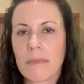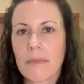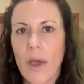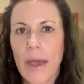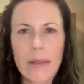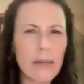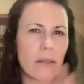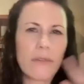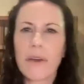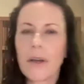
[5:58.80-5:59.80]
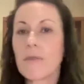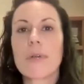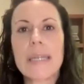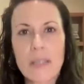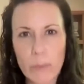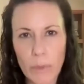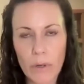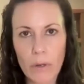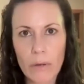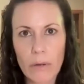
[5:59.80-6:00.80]
Okay, this is a very
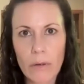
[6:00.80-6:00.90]
reasonable